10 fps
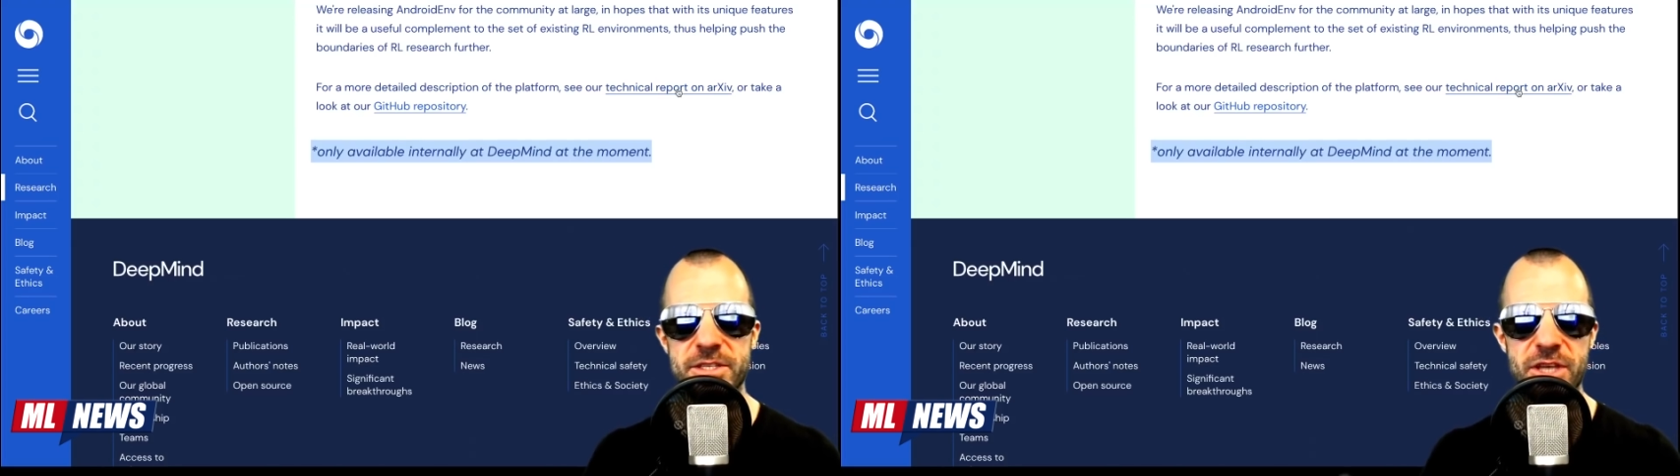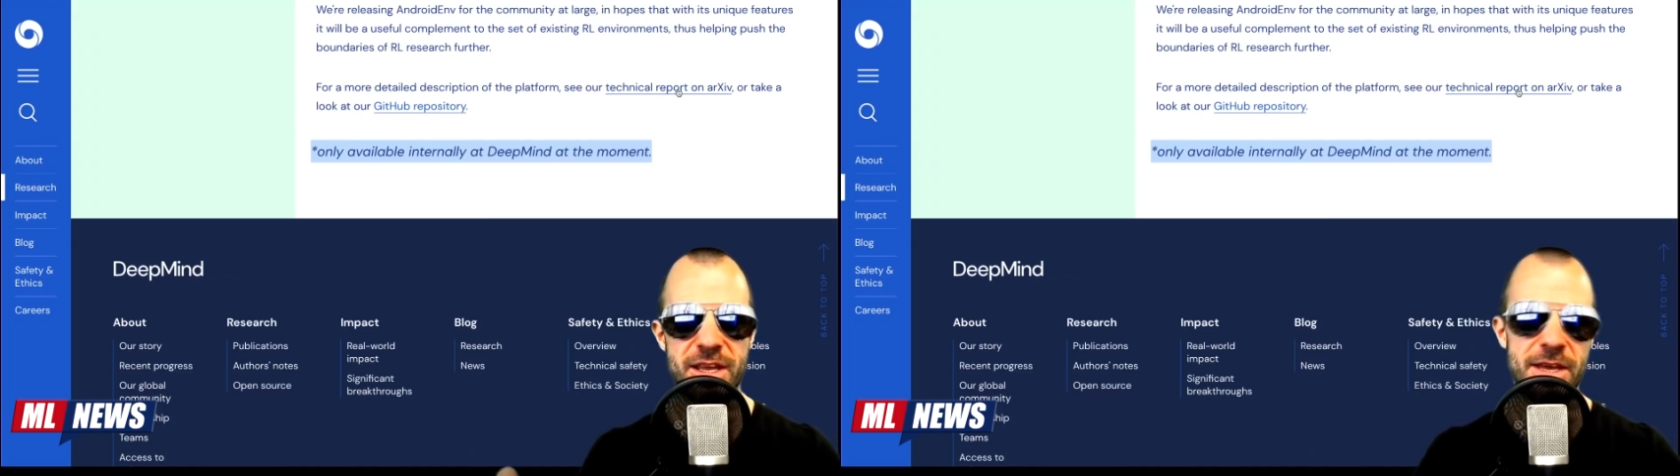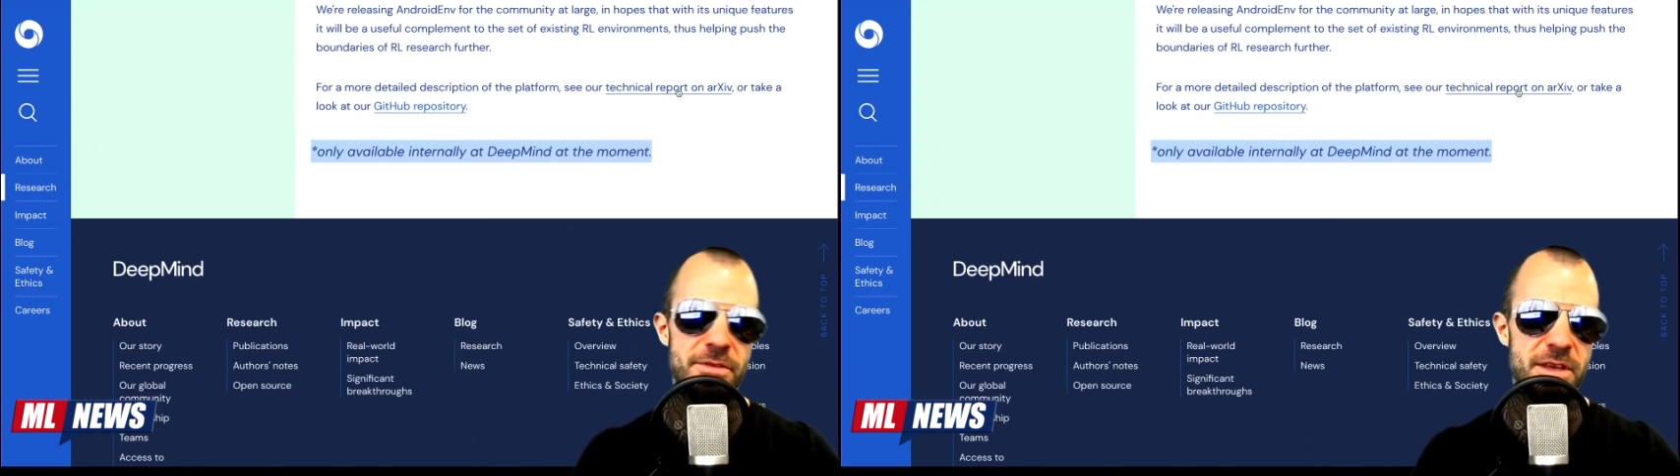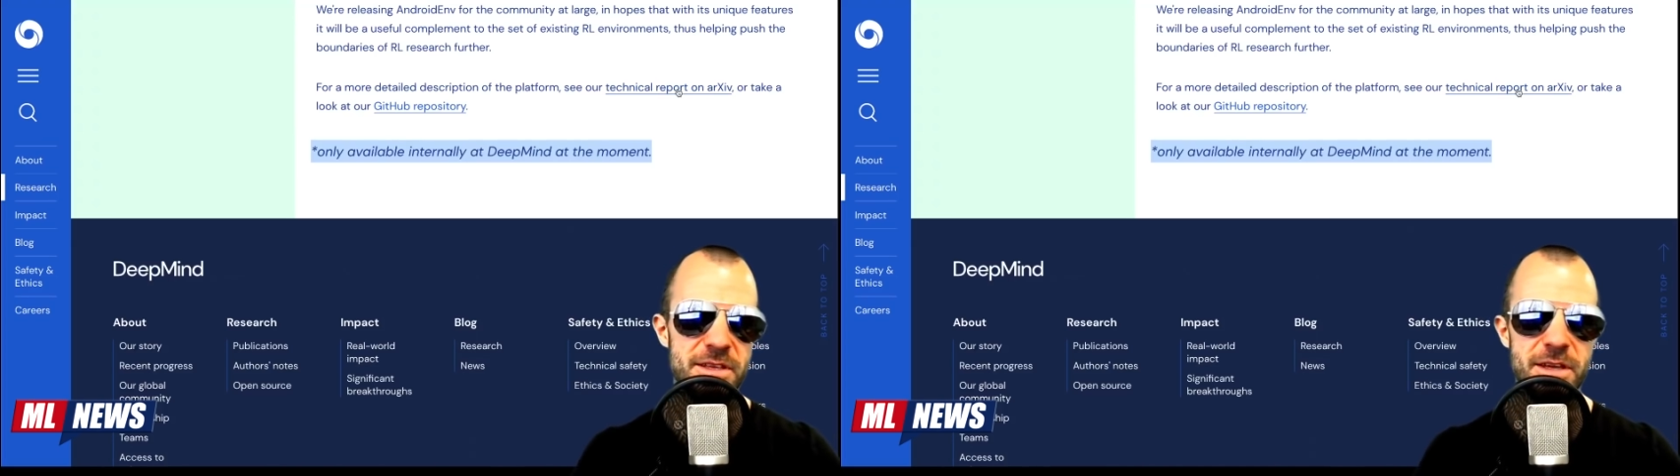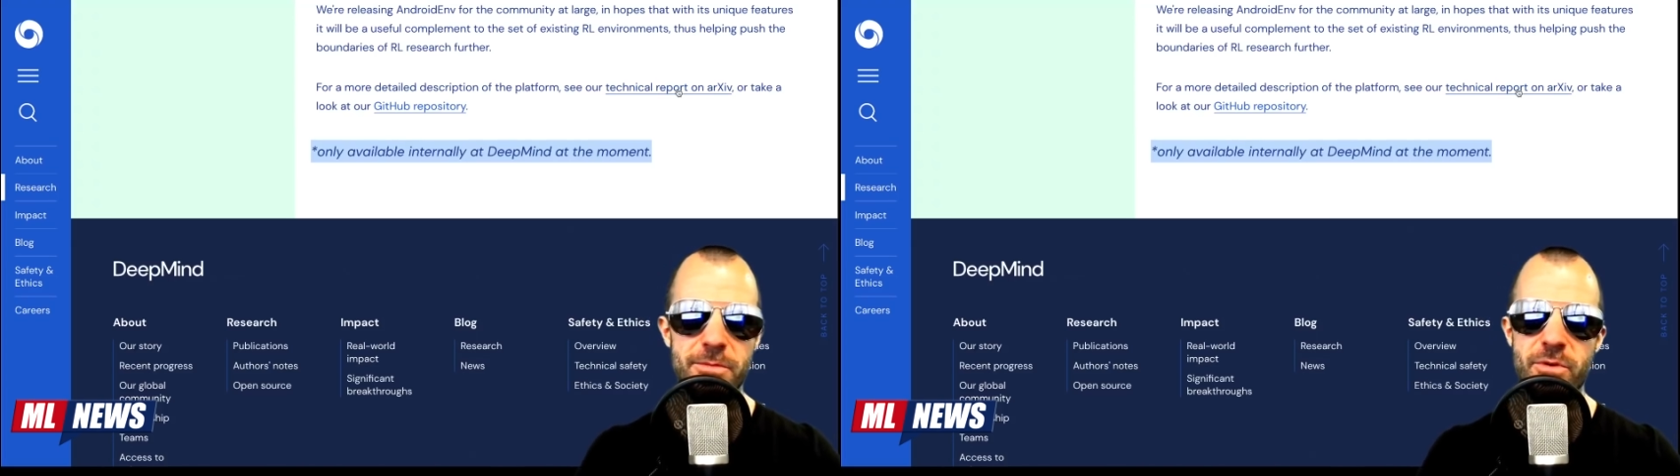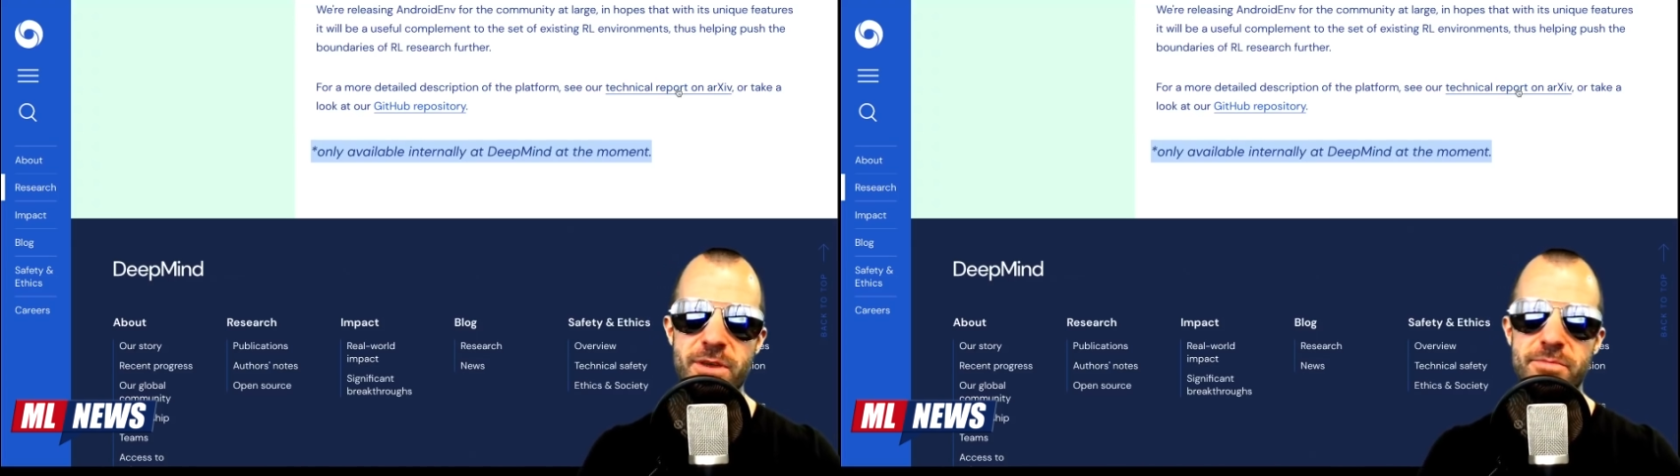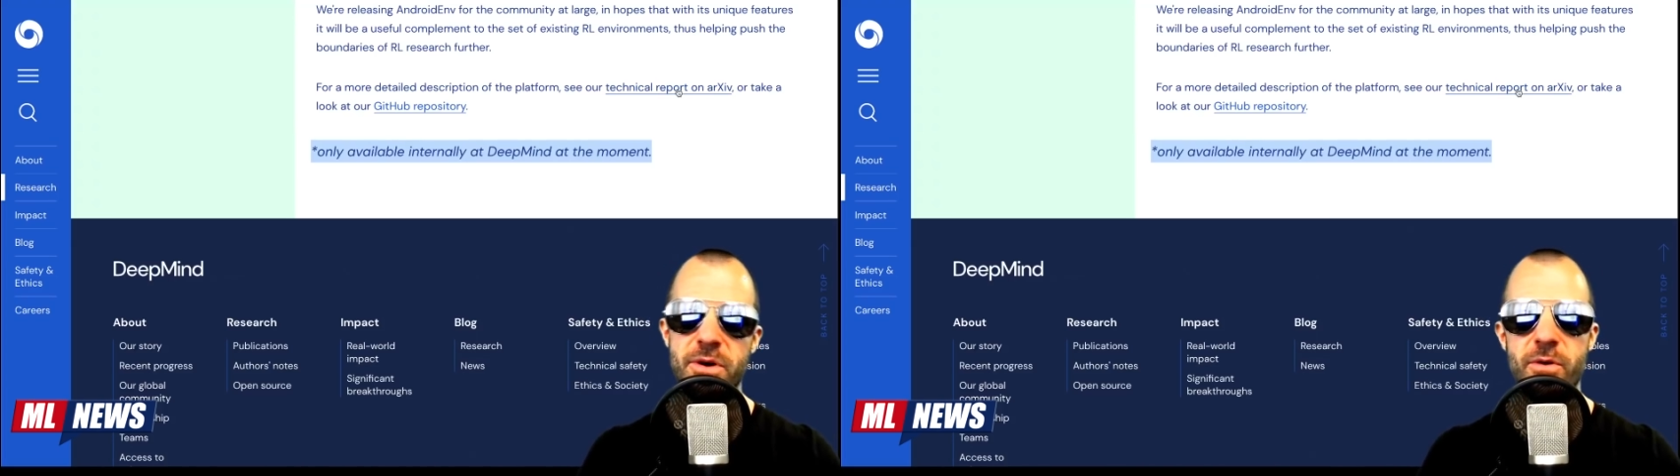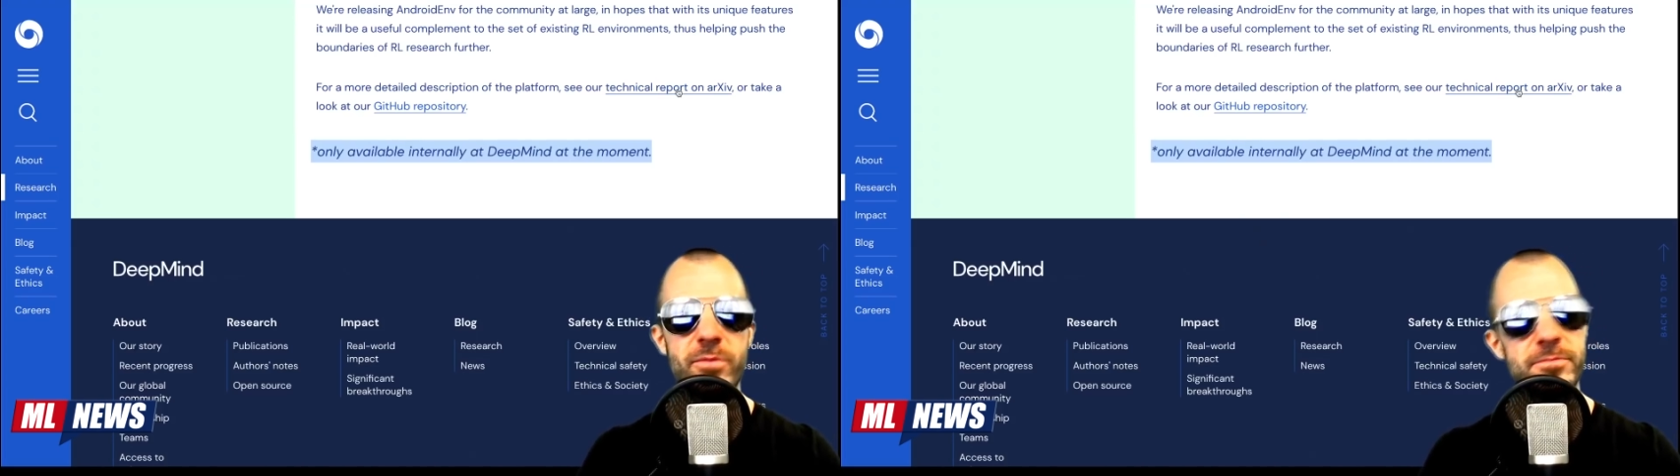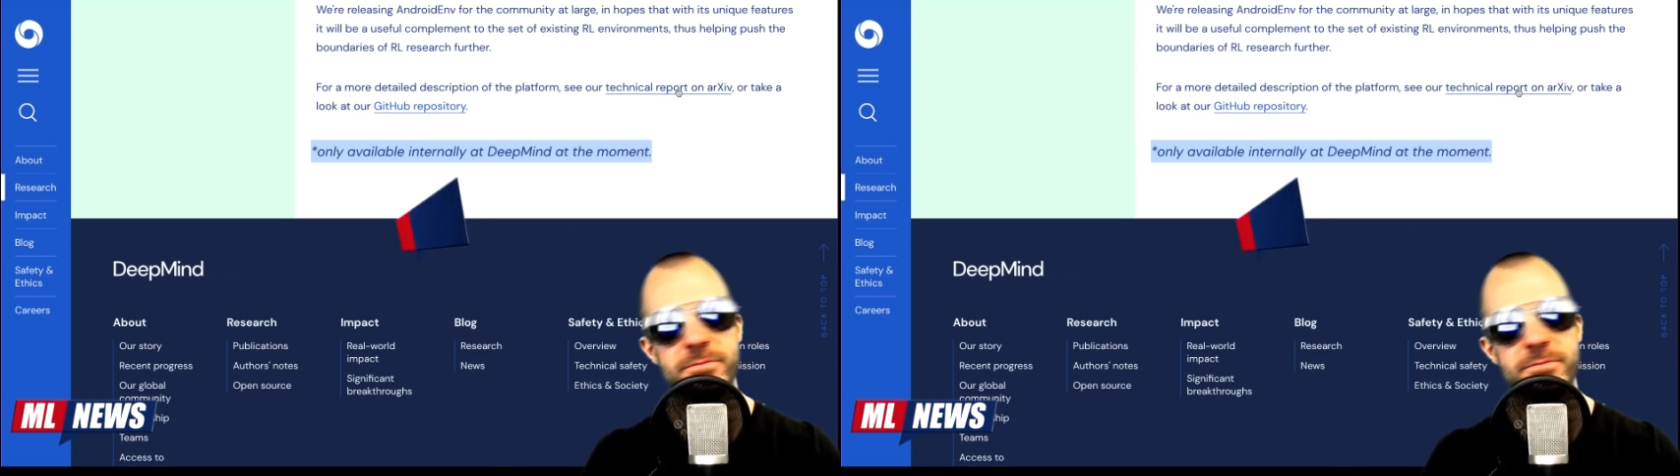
Check out the GitHub repo.